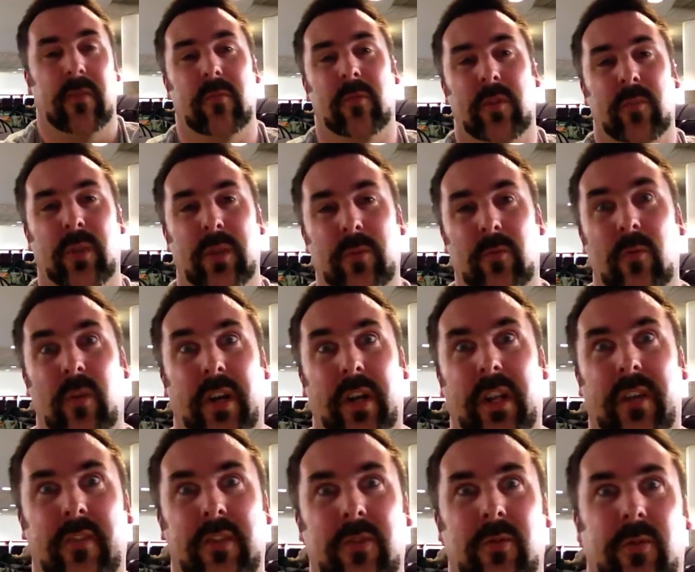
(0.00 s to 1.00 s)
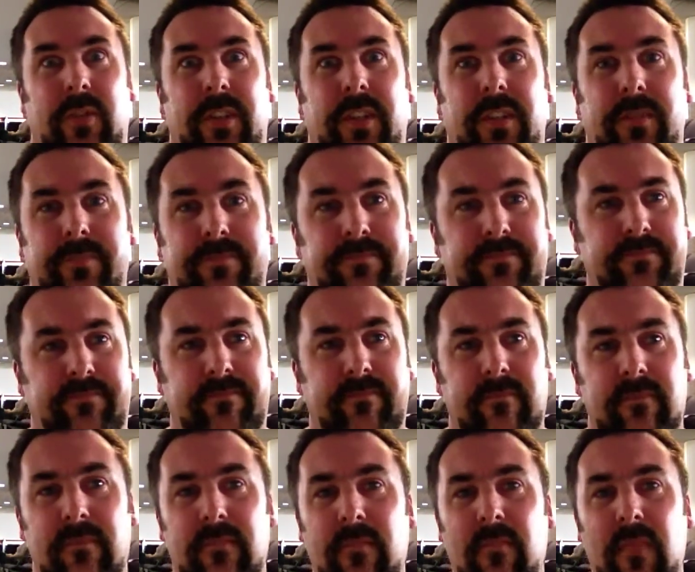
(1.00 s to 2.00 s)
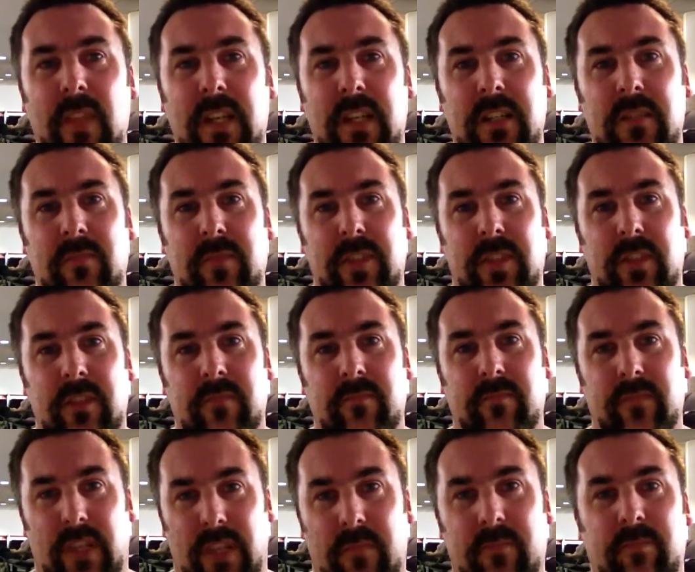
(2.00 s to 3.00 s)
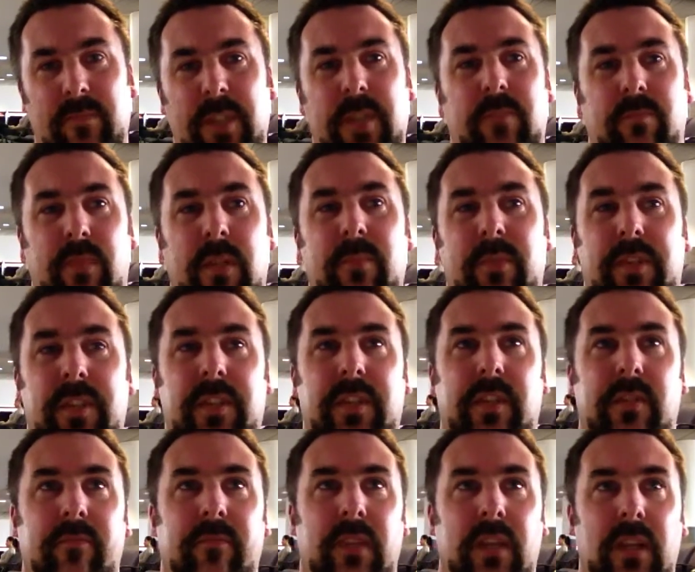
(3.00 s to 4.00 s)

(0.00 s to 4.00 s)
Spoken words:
people wanting to have a talk to you. So yeah, just be persistent.